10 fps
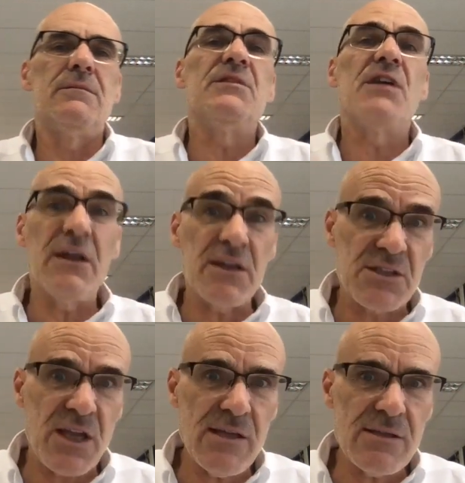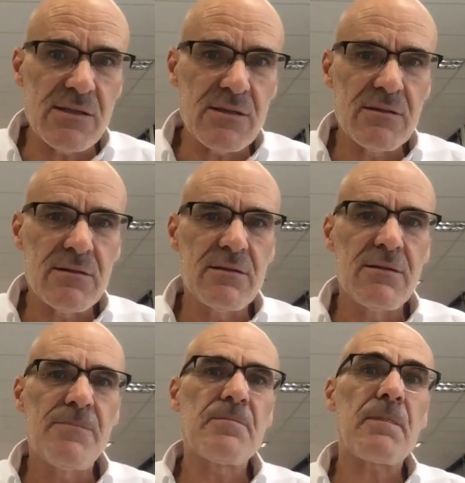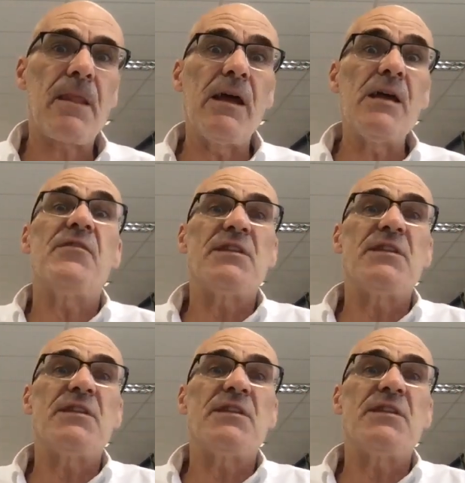the other state, if